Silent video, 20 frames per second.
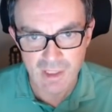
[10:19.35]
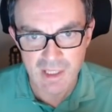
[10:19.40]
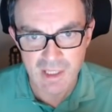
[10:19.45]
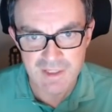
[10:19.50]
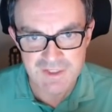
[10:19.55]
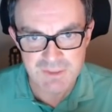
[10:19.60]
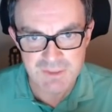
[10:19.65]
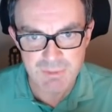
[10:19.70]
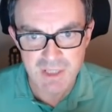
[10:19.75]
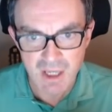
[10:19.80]

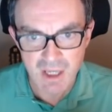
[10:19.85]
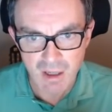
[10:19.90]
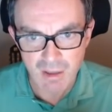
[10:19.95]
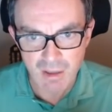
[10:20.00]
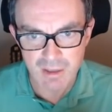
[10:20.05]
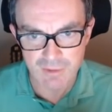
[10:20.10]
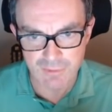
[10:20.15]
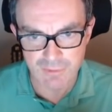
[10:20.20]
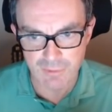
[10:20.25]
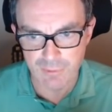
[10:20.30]
has to be
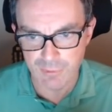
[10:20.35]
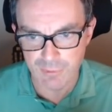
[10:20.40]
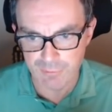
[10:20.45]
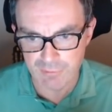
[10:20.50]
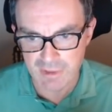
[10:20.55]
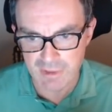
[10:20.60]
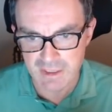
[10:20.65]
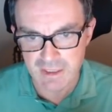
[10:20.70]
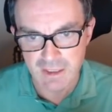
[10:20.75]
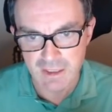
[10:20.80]
higher than
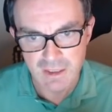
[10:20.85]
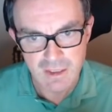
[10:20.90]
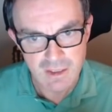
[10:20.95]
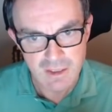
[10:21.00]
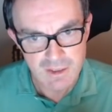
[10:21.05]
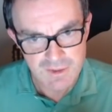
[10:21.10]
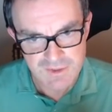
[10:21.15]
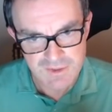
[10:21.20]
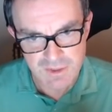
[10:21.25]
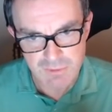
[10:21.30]
3.
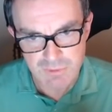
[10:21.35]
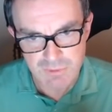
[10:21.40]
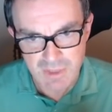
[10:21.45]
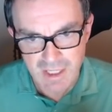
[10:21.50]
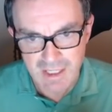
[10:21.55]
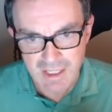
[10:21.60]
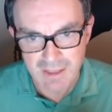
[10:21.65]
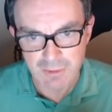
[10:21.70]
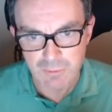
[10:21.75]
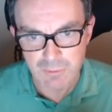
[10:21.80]
So
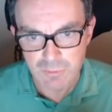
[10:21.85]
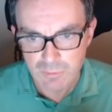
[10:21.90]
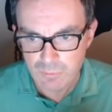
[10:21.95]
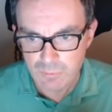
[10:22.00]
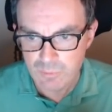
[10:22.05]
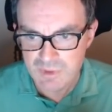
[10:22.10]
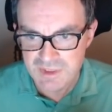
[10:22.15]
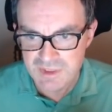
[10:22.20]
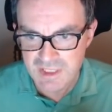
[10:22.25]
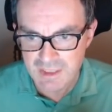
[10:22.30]
now
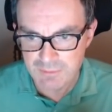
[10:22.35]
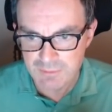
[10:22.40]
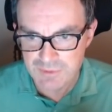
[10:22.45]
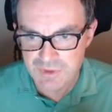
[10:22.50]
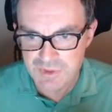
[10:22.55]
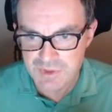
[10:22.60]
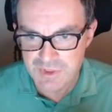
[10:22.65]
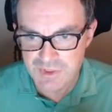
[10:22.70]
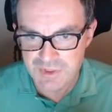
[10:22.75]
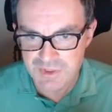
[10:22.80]
we're down
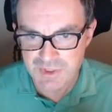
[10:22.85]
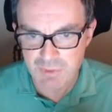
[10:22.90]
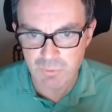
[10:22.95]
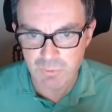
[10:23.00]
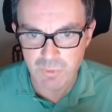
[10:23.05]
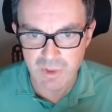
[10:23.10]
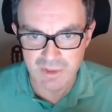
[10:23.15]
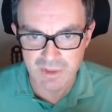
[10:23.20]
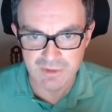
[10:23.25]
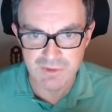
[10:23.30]
to just
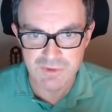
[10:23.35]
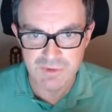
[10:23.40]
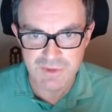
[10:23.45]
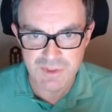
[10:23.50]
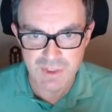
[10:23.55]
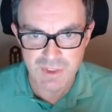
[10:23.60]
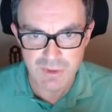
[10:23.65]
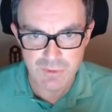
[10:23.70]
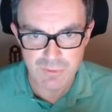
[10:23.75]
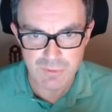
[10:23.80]
1 and
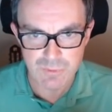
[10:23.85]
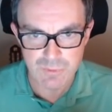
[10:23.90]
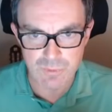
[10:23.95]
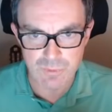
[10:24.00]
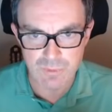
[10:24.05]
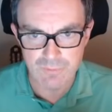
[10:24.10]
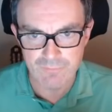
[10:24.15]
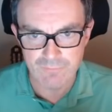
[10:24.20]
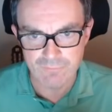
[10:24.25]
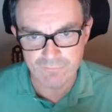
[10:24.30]

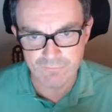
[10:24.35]
2.